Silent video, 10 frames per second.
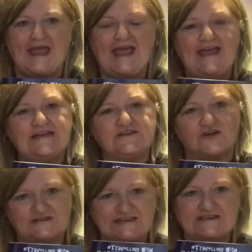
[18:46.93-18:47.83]
And
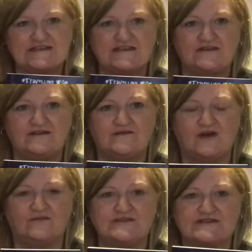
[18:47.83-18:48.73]
I
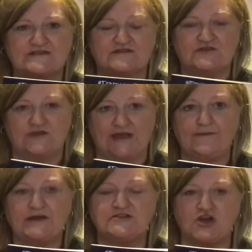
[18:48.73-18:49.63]
was
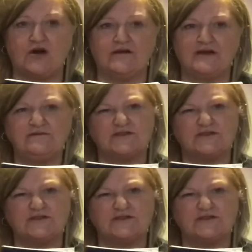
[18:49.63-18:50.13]
keeping a diary,